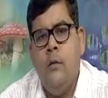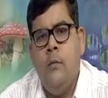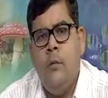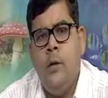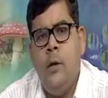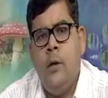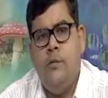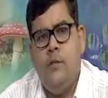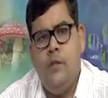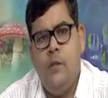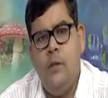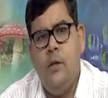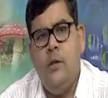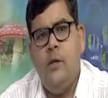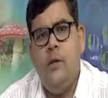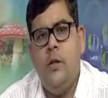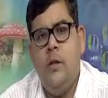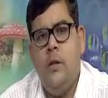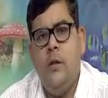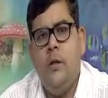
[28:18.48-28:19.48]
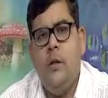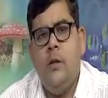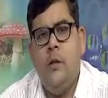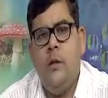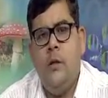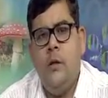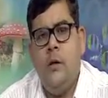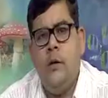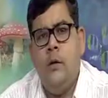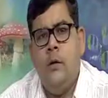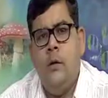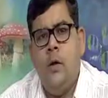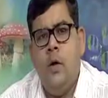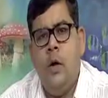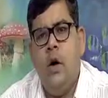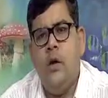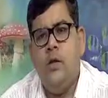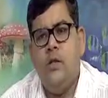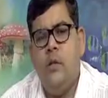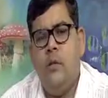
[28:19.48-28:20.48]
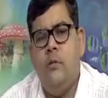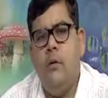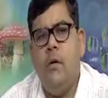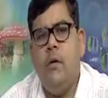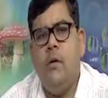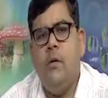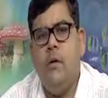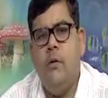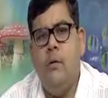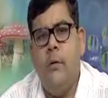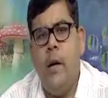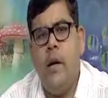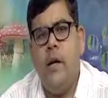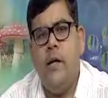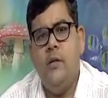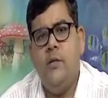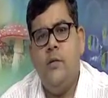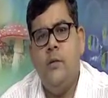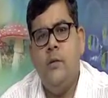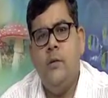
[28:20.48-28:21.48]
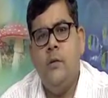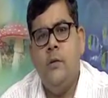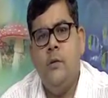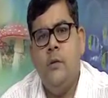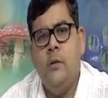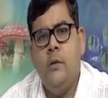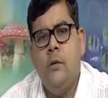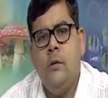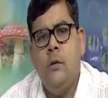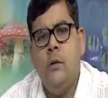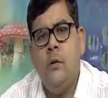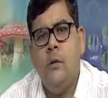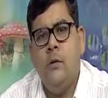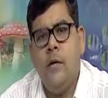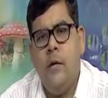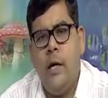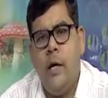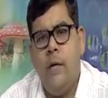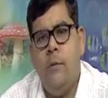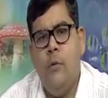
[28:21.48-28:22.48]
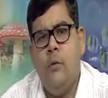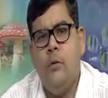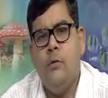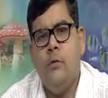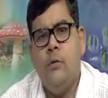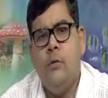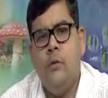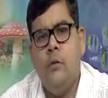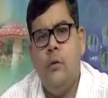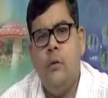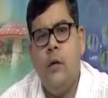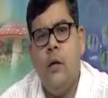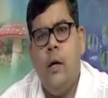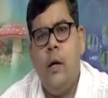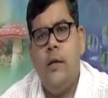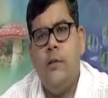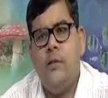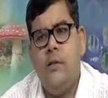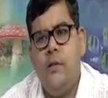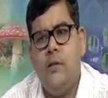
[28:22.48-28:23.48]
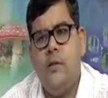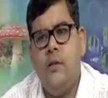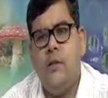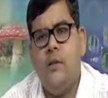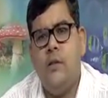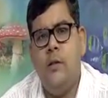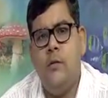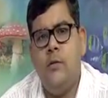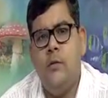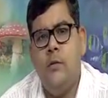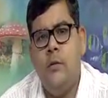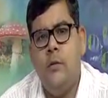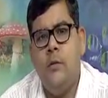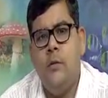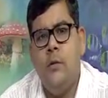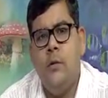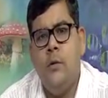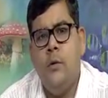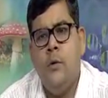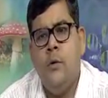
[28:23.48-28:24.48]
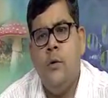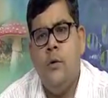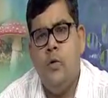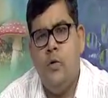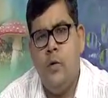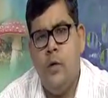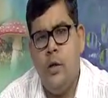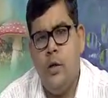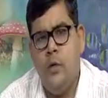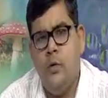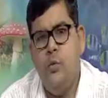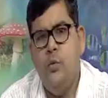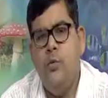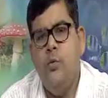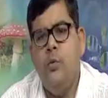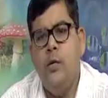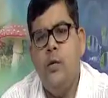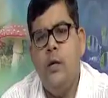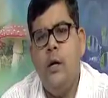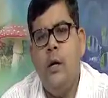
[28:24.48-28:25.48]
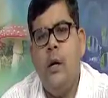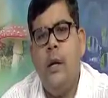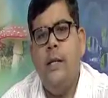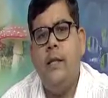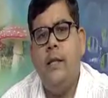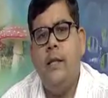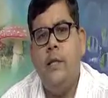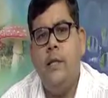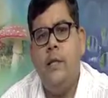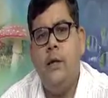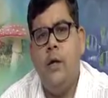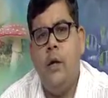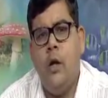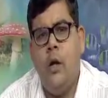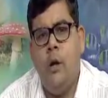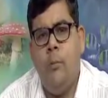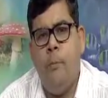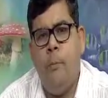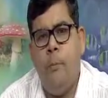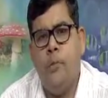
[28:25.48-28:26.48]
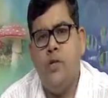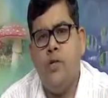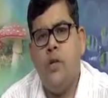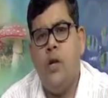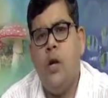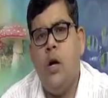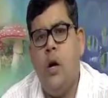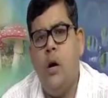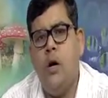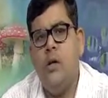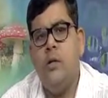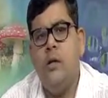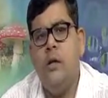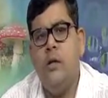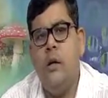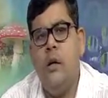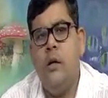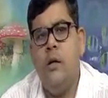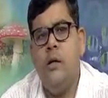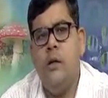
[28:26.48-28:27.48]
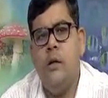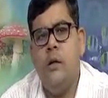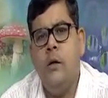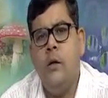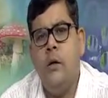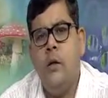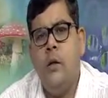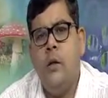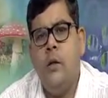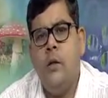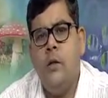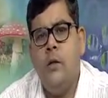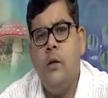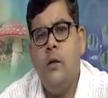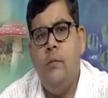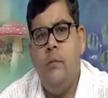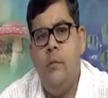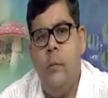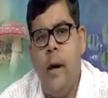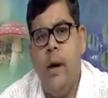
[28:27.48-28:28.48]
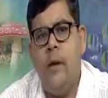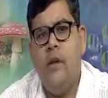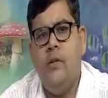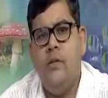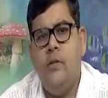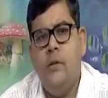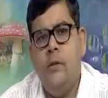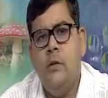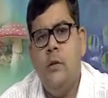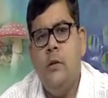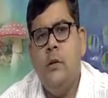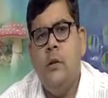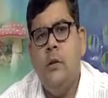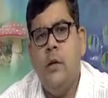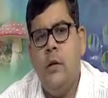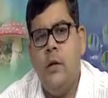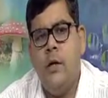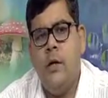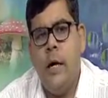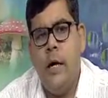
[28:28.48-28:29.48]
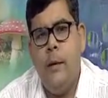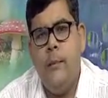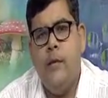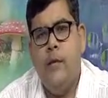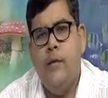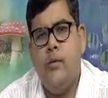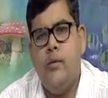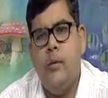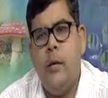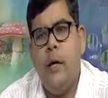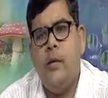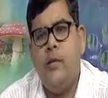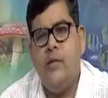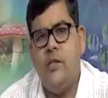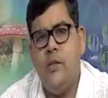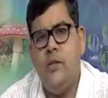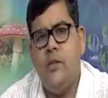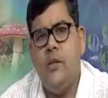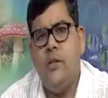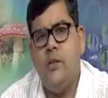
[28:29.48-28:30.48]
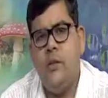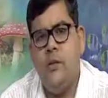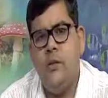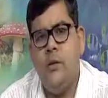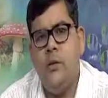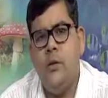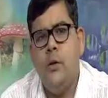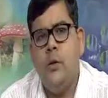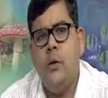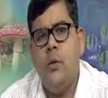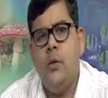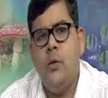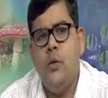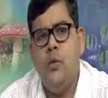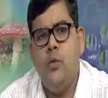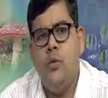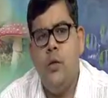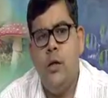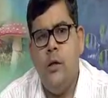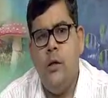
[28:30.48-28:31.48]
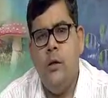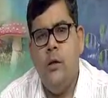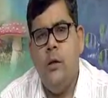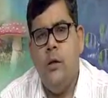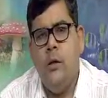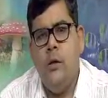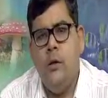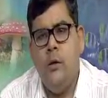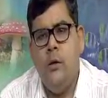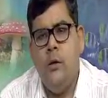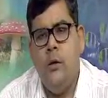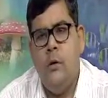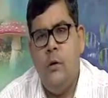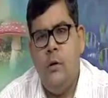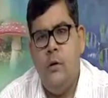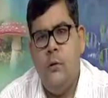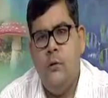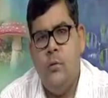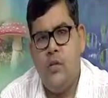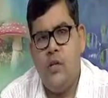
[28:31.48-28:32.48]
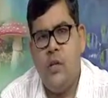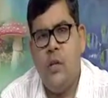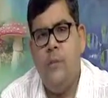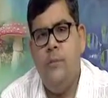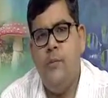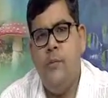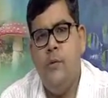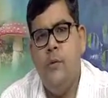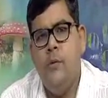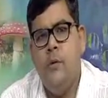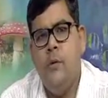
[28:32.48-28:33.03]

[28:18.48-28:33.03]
We have seen the laws governing the marriage, divorce and succession to the Hindus, and the personal laws governing the marriage, divorce and succession to the Muslims.